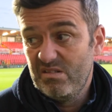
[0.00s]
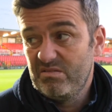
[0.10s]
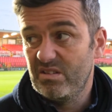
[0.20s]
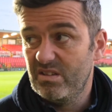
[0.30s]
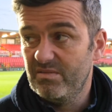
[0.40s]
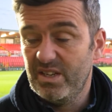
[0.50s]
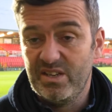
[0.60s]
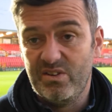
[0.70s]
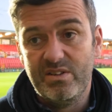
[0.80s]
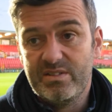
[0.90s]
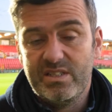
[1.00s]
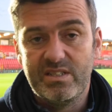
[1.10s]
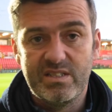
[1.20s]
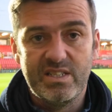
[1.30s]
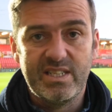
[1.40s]
So I don't know.
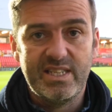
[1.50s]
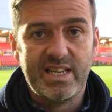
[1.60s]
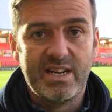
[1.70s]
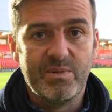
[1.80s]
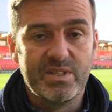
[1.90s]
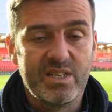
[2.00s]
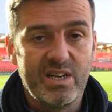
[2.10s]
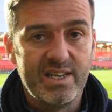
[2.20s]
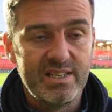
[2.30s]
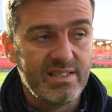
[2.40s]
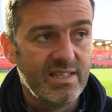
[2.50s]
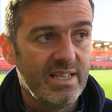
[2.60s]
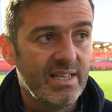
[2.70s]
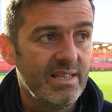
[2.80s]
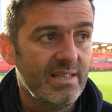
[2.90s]
It's hard one to call.
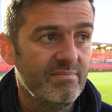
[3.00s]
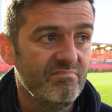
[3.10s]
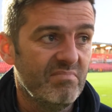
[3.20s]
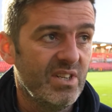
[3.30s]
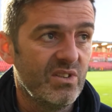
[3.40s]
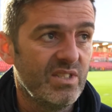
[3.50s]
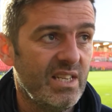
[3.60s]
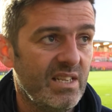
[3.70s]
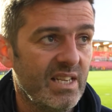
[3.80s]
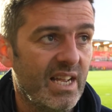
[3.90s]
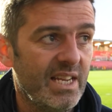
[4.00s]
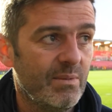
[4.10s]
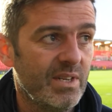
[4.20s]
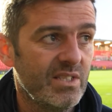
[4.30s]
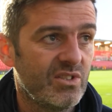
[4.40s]
I don't think
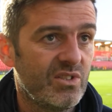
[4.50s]
anyone